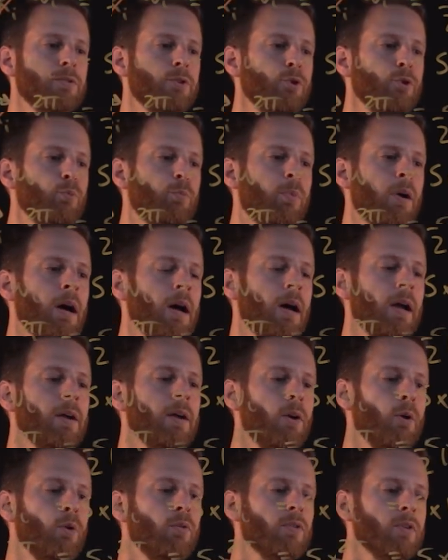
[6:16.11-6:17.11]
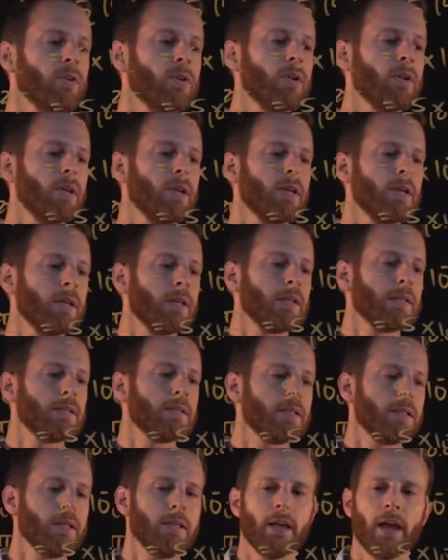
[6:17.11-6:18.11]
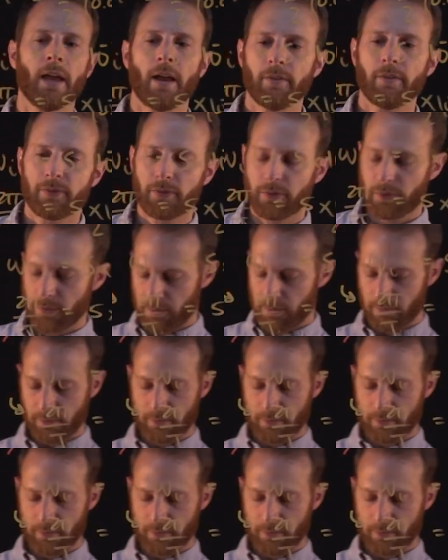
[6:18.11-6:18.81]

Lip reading: 2 pi over tf,